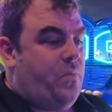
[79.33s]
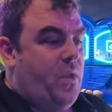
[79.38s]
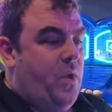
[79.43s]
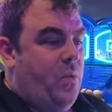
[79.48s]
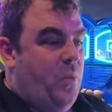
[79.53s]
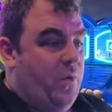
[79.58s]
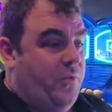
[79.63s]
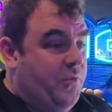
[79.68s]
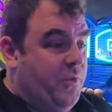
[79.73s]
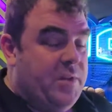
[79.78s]

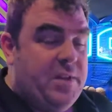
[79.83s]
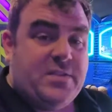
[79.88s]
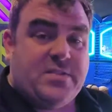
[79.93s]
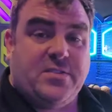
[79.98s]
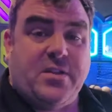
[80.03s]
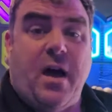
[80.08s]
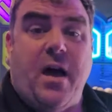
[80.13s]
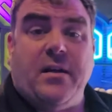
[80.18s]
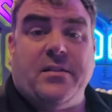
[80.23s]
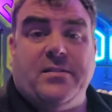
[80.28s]
we're fully
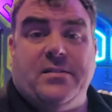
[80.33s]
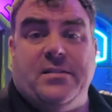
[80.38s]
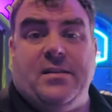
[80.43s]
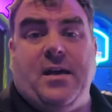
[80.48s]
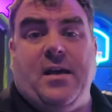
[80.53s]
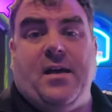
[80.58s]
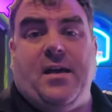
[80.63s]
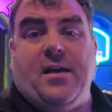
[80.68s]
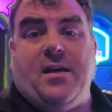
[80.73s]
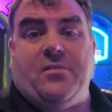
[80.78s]
stocked,
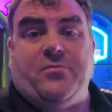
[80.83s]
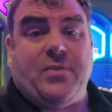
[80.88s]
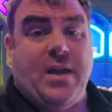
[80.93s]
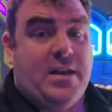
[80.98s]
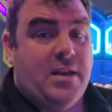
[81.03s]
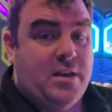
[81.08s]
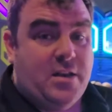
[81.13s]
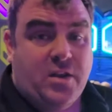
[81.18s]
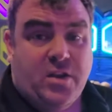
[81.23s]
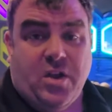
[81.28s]

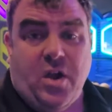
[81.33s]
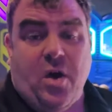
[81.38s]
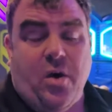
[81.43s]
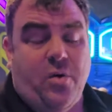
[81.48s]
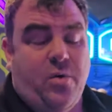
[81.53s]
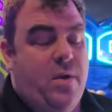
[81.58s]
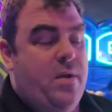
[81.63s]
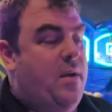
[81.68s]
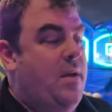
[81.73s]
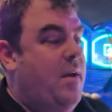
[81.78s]
ready to go.